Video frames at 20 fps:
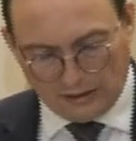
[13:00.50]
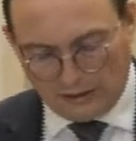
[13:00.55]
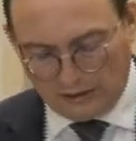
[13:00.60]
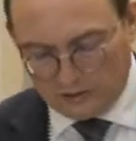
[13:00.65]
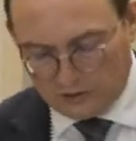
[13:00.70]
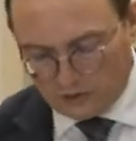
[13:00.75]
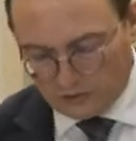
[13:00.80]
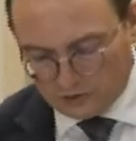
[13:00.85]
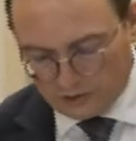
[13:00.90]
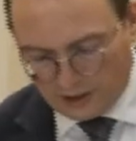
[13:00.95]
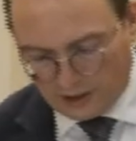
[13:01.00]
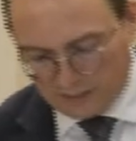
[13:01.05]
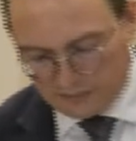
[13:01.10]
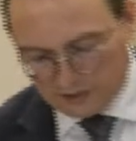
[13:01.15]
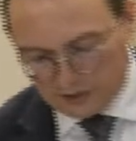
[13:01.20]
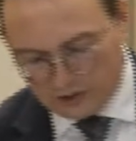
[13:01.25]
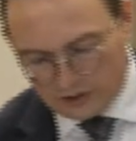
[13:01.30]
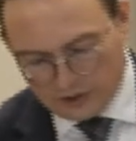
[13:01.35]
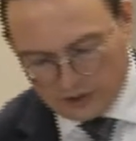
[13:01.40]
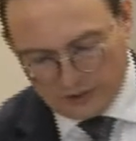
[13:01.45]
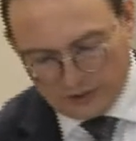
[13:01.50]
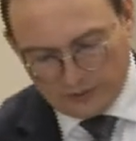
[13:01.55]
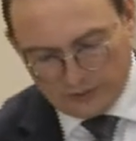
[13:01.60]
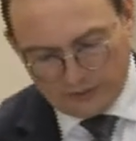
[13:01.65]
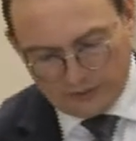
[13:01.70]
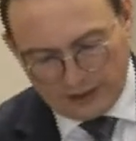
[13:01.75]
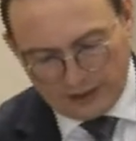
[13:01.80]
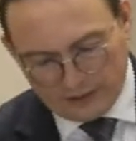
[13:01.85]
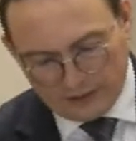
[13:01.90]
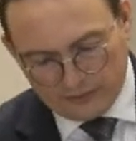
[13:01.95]
John chapter 2,
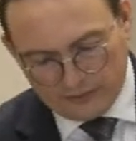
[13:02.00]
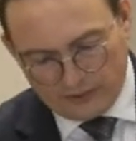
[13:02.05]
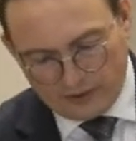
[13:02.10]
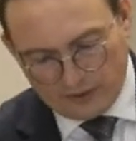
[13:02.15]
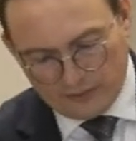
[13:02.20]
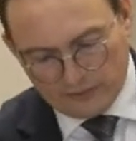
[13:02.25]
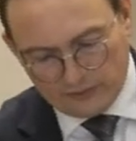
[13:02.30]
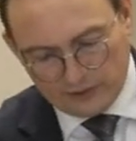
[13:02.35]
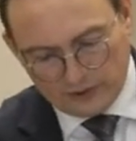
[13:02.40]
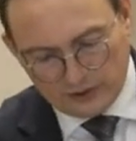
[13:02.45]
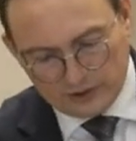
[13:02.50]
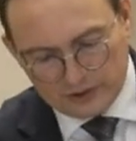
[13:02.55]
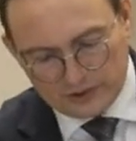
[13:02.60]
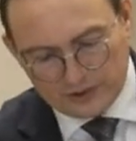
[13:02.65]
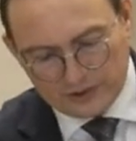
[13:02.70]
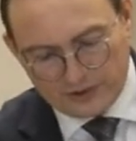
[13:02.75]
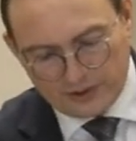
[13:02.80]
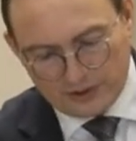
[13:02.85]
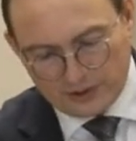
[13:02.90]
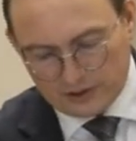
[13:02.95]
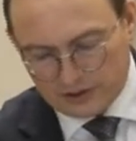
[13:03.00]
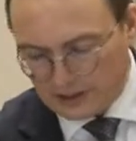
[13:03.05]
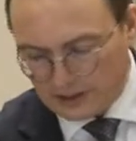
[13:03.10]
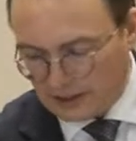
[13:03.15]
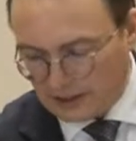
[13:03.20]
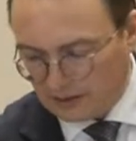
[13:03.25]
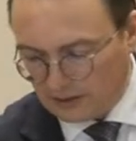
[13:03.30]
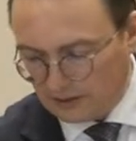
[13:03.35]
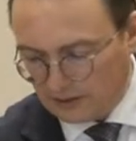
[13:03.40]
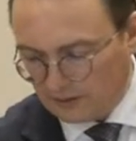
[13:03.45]
reading from verse
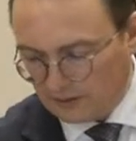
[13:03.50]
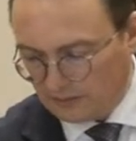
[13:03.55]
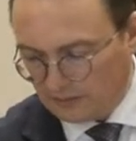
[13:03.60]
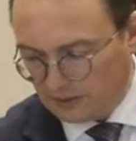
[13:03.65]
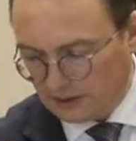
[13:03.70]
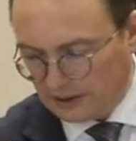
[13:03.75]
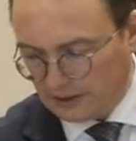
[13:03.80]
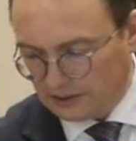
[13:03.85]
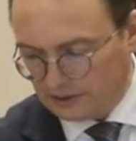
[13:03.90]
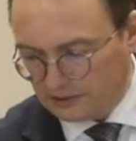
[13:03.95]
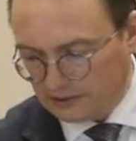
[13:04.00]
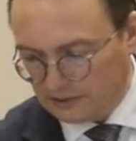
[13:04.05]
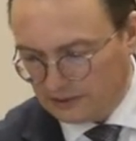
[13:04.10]
13, please.